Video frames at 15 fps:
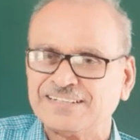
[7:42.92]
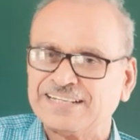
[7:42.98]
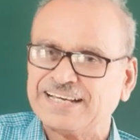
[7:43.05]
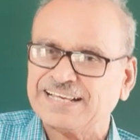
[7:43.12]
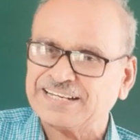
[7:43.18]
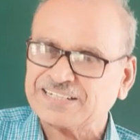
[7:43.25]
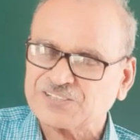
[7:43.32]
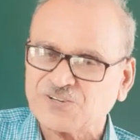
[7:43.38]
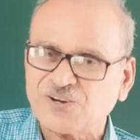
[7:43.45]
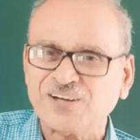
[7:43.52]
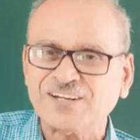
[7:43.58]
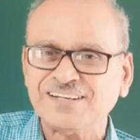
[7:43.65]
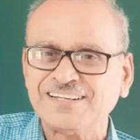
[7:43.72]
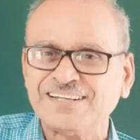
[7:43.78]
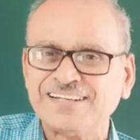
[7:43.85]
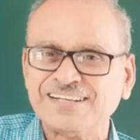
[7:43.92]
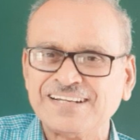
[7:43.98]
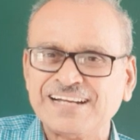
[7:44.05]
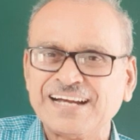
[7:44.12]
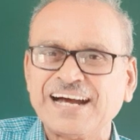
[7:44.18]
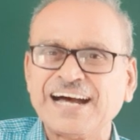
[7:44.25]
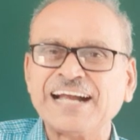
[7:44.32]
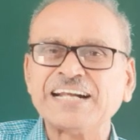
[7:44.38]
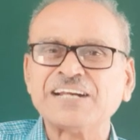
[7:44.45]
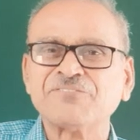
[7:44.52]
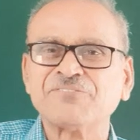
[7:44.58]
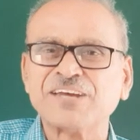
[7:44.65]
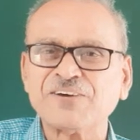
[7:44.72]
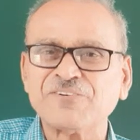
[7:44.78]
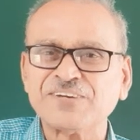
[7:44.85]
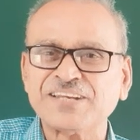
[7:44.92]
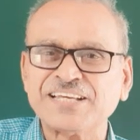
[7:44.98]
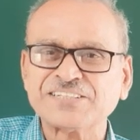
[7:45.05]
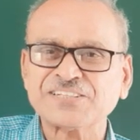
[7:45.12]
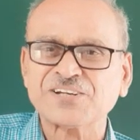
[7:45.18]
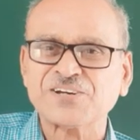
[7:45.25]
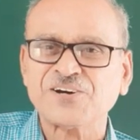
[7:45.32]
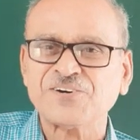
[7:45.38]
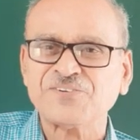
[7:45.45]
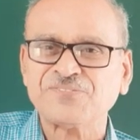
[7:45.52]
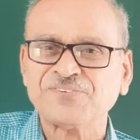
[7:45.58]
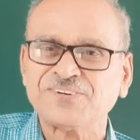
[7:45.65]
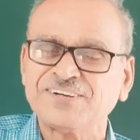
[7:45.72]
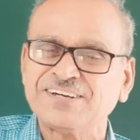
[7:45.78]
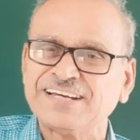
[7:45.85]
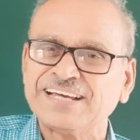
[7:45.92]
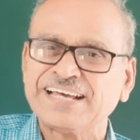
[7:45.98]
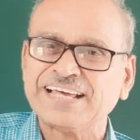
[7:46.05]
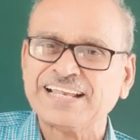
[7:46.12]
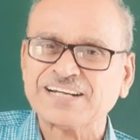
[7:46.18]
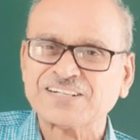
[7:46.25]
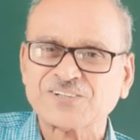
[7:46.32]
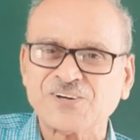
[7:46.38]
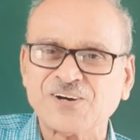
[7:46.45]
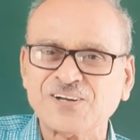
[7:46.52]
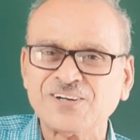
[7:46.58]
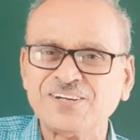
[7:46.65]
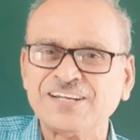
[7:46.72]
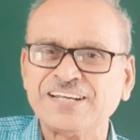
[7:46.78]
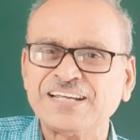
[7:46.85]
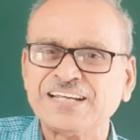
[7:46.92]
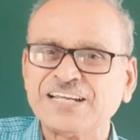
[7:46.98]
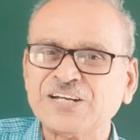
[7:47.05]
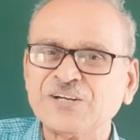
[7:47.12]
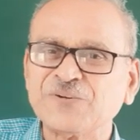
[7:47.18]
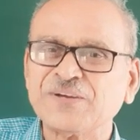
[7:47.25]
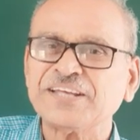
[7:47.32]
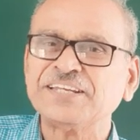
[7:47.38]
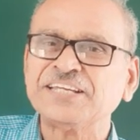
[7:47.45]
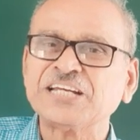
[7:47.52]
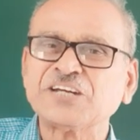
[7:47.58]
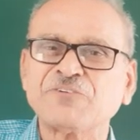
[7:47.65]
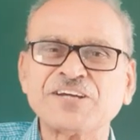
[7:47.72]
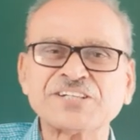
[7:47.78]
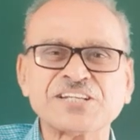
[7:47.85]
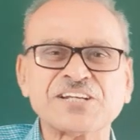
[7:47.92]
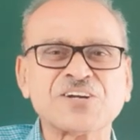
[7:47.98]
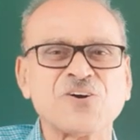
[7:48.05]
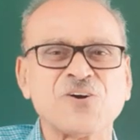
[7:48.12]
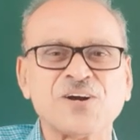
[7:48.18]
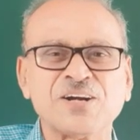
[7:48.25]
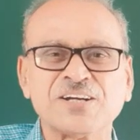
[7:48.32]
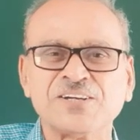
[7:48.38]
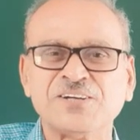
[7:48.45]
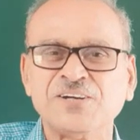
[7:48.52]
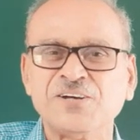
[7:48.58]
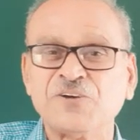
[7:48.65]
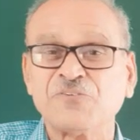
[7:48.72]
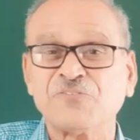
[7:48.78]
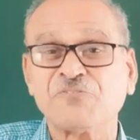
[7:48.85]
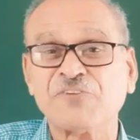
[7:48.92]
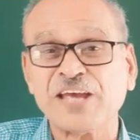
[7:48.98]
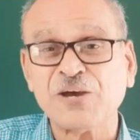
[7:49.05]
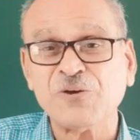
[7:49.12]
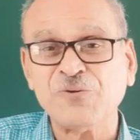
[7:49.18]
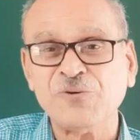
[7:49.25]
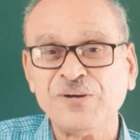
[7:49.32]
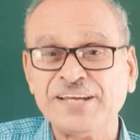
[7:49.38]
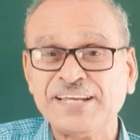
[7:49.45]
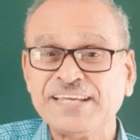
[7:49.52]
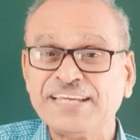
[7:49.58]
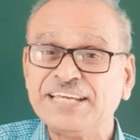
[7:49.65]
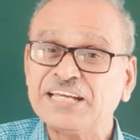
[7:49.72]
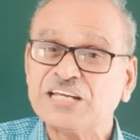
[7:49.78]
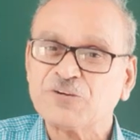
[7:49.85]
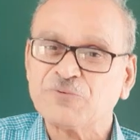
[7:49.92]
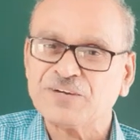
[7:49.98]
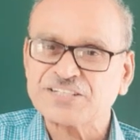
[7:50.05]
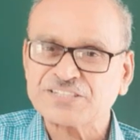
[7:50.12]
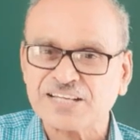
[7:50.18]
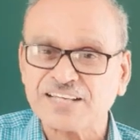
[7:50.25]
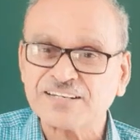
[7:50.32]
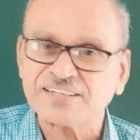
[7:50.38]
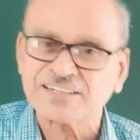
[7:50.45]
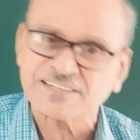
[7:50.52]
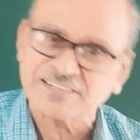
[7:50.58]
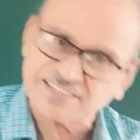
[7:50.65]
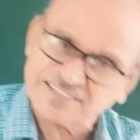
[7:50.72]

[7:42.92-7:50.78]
electron and wave nature of electron into an equation called wave equation.